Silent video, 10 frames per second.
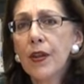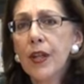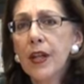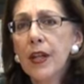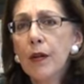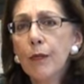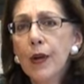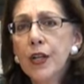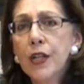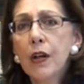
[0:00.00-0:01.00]
the
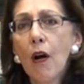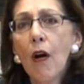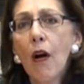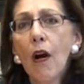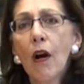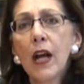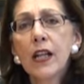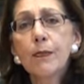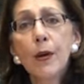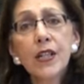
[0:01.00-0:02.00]
region are
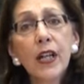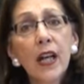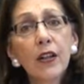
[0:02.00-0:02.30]
expressing